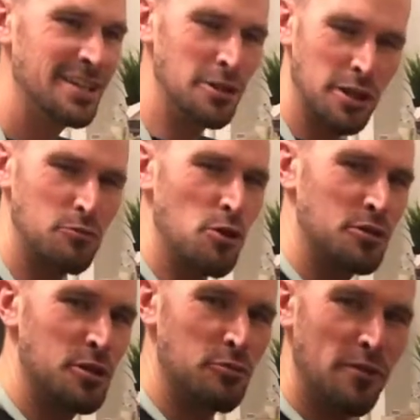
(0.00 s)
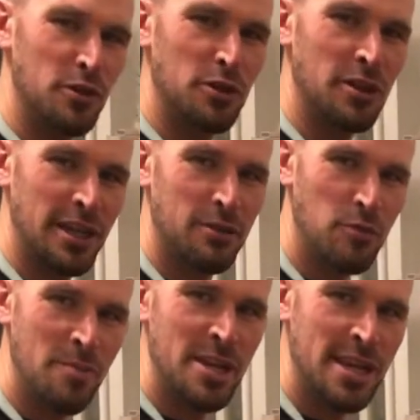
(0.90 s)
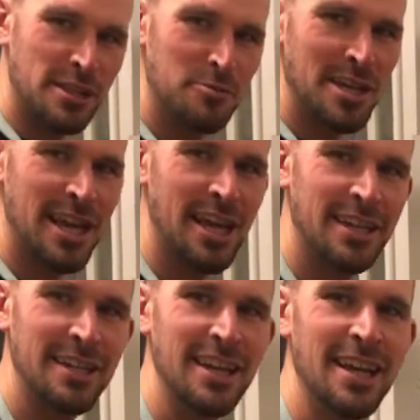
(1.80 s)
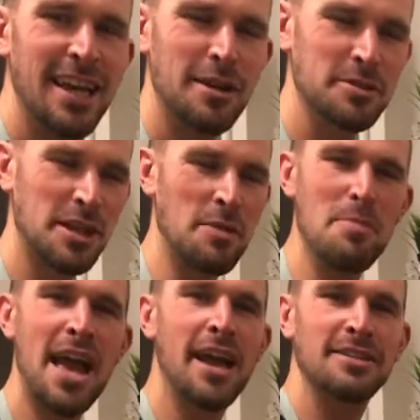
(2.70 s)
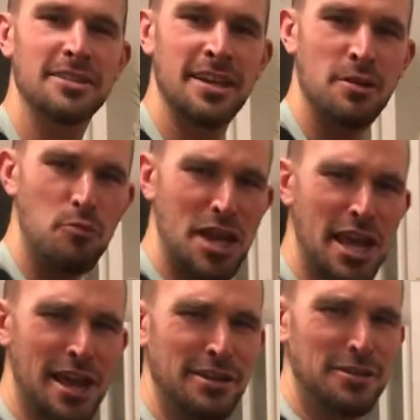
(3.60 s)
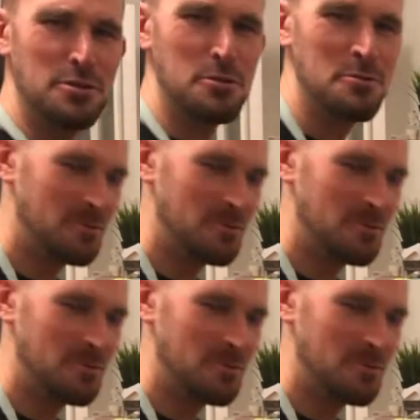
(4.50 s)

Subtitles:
like Rosie the Riveter, like, women, yes, we can. And it was like a man saying, we can too.